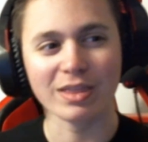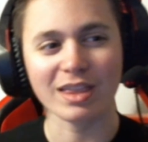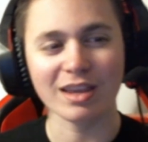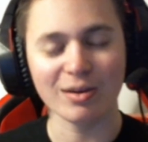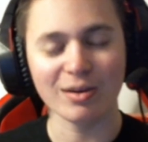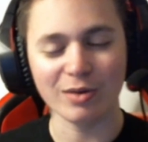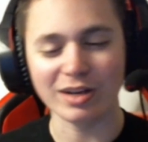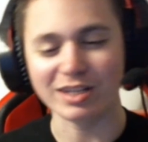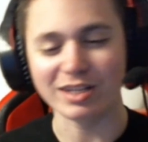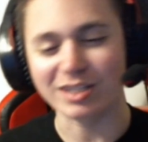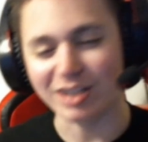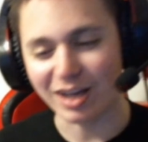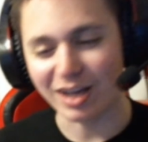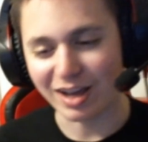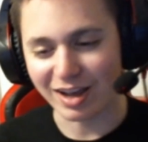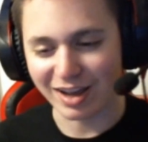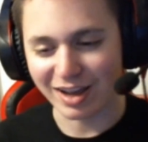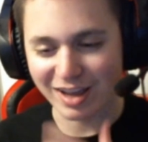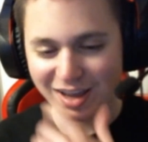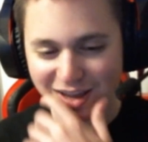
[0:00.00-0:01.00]
Which,
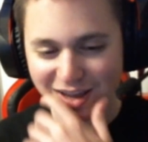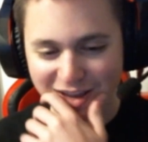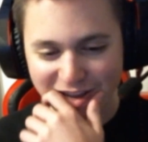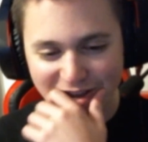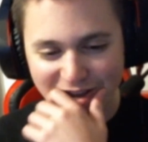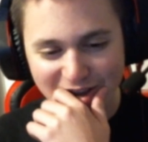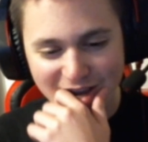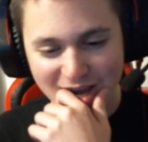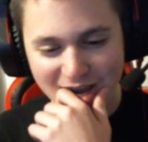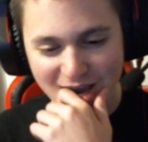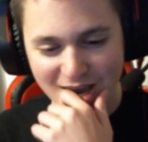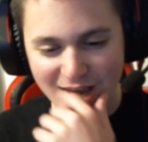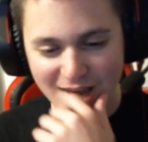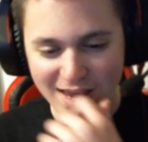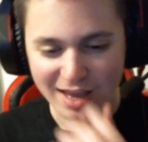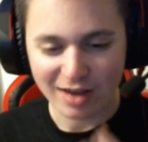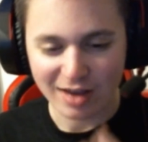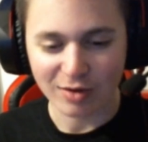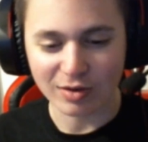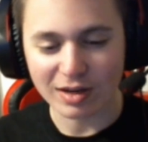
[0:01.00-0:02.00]
uh...
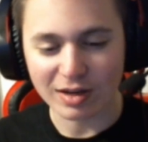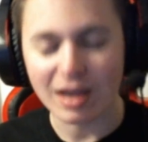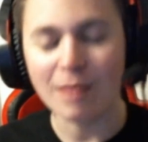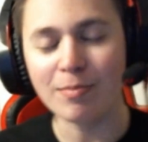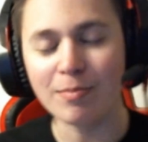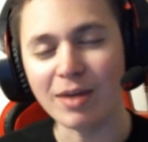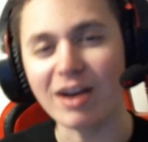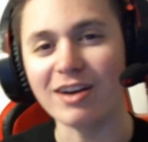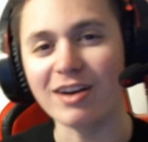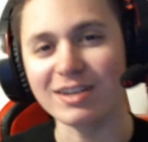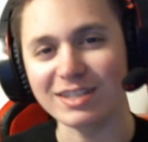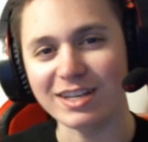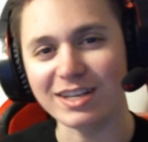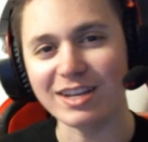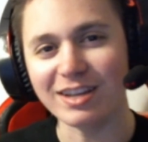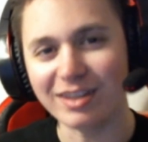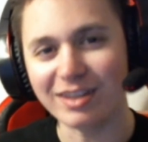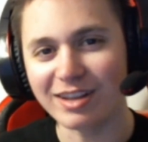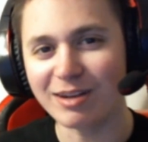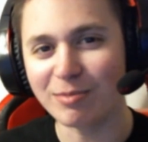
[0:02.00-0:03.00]

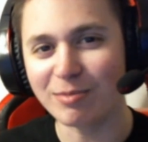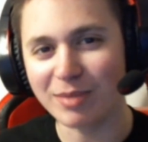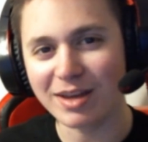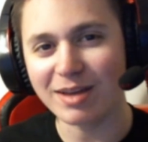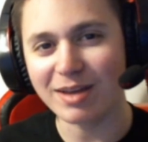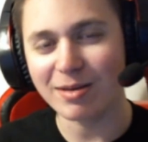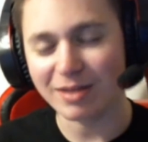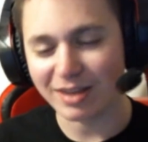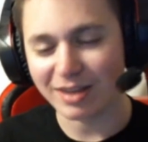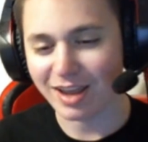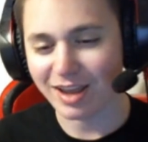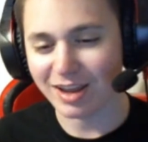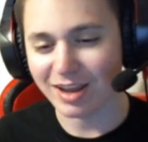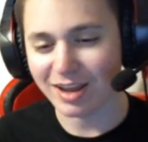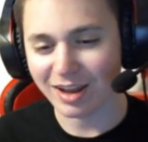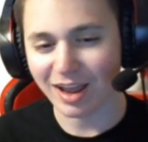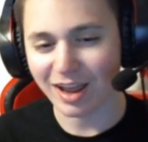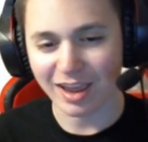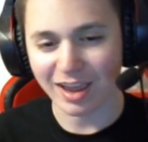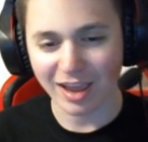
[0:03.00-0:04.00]
embarrassing a little bit.
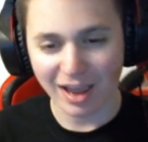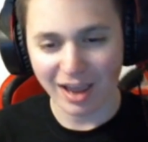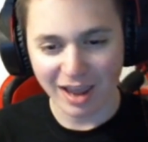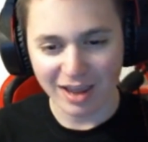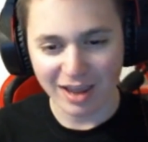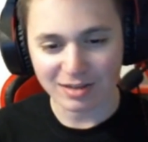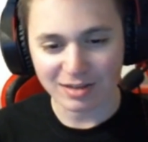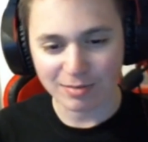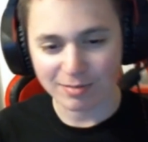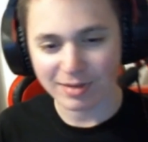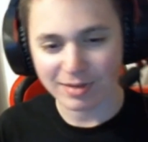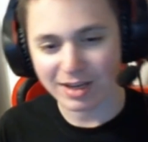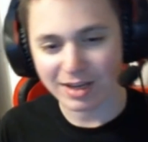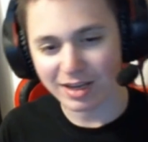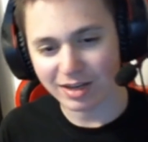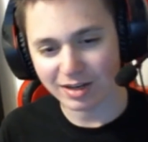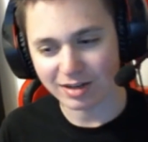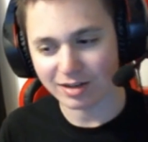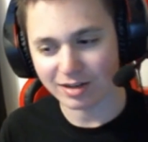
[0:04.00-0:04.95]
Yeah, I, I have to admit.